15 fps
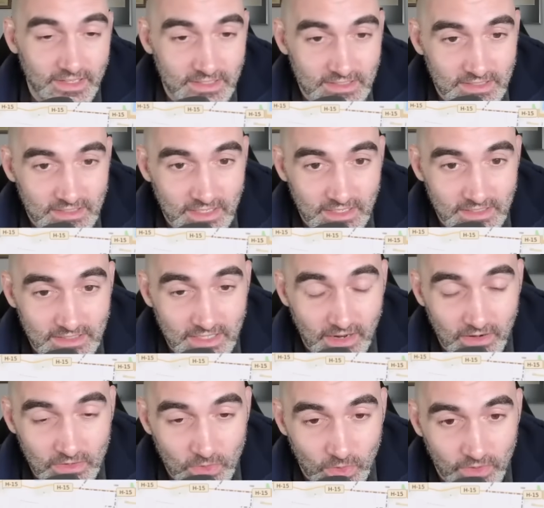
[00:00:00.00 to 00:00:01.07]
its
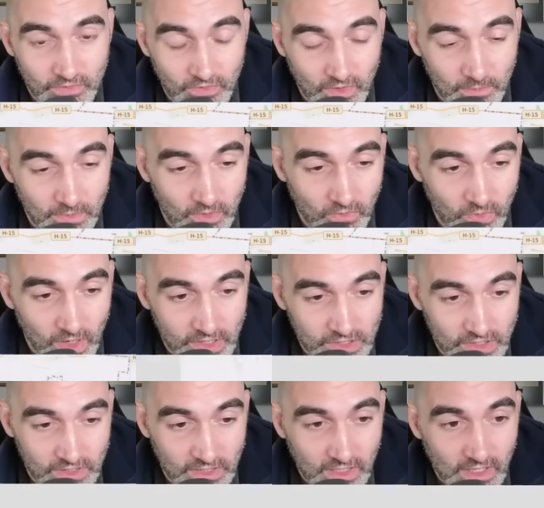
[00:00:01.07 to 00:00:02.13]
territory from
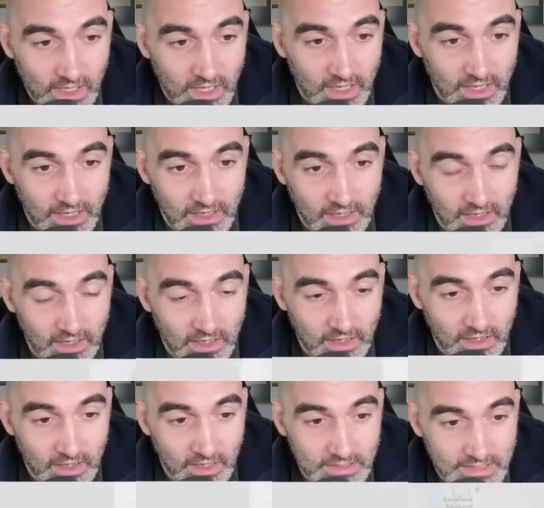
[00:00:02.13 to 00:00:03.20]
Russian
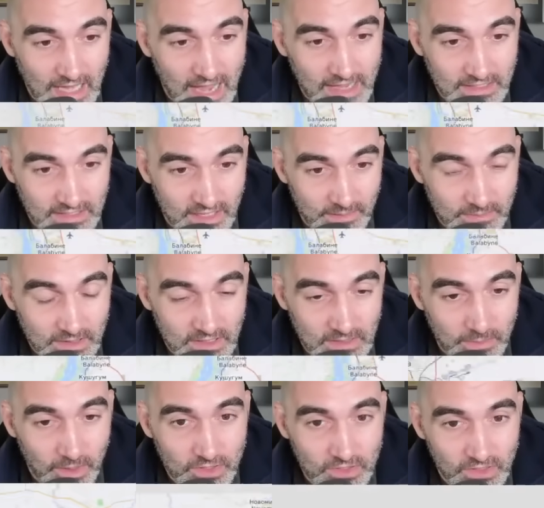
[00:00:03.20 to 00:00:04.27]
attack attempts,
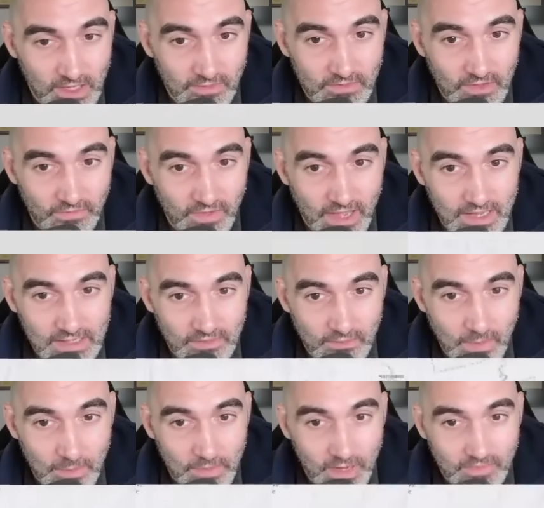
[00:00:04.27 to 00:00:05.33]
especially given the fact that,
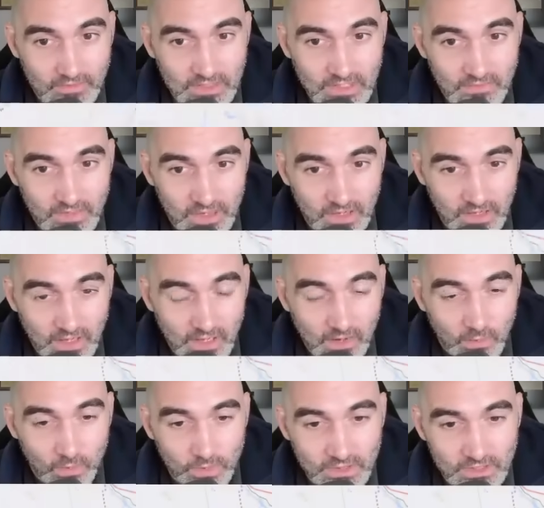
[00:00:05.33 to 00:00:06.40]
remember, Avdiivka
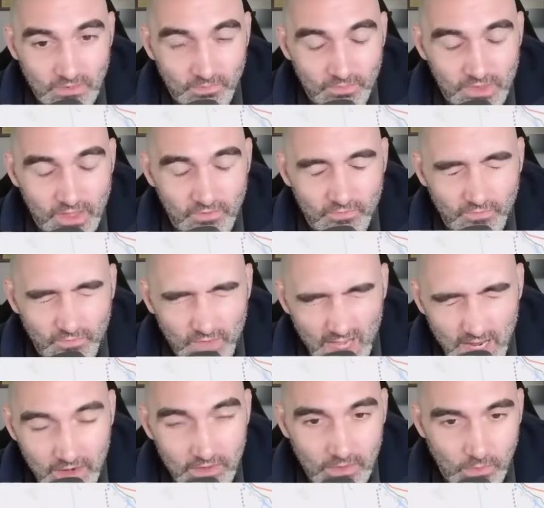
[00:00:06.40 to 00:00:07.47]
was
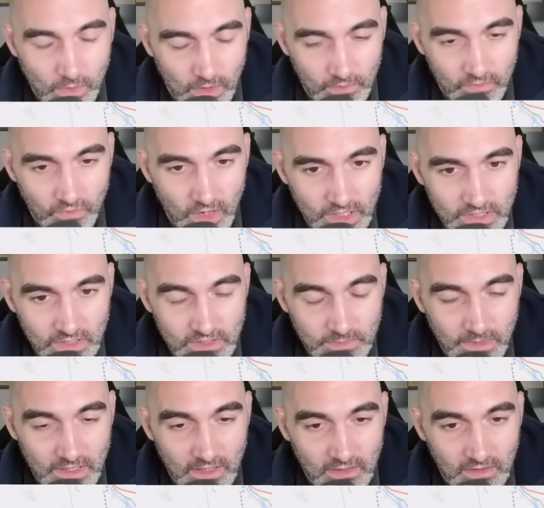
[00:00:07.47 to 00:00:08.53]
very, Russia
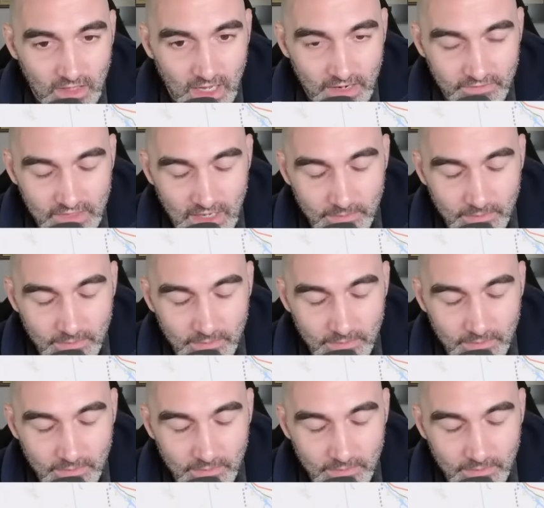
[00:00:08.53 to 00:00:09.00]
spent a lot of time